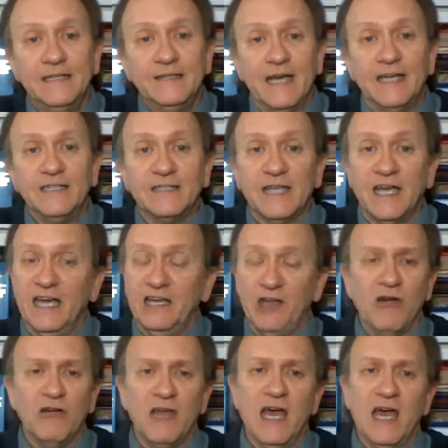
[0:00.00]
They say,
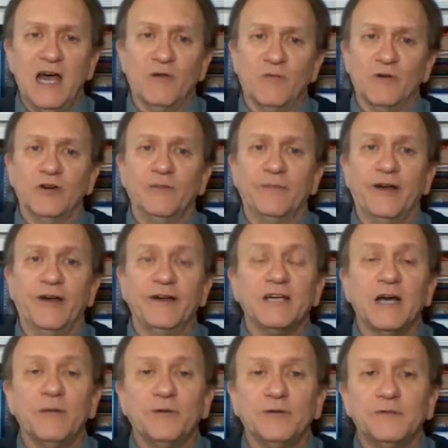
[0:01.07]
oh yeah, we're a
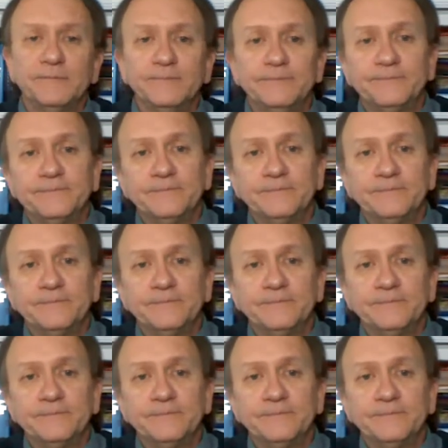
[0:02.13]
married couple.